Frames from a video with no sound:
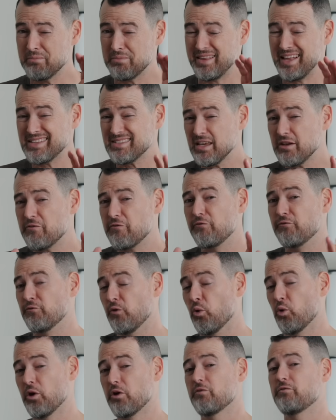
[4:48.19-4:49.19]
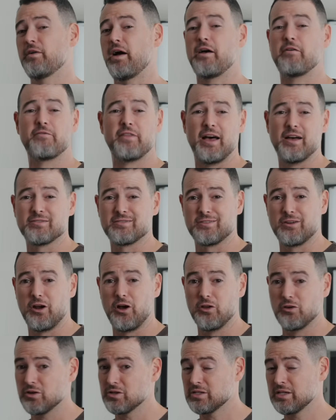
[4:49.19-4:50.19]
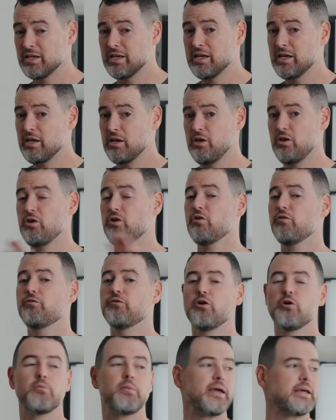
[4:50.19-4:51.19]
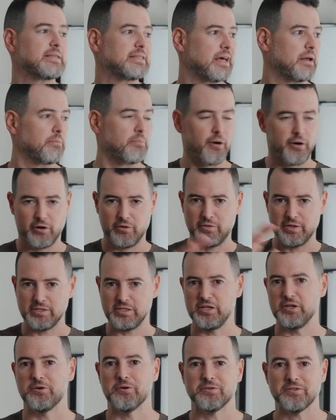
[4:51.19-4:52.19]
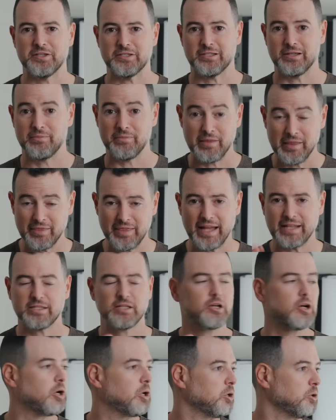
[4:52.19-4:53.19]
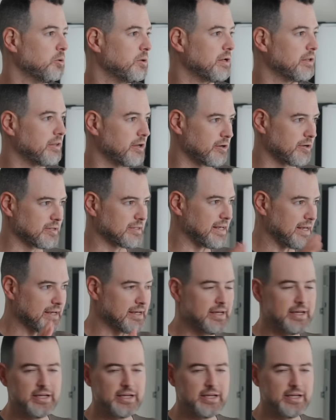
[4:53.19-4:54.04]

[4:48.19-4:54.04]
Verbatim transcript: but that's like four to five thousand dollars. EcoFlow makes that part of its ecosystem. That's included. There is a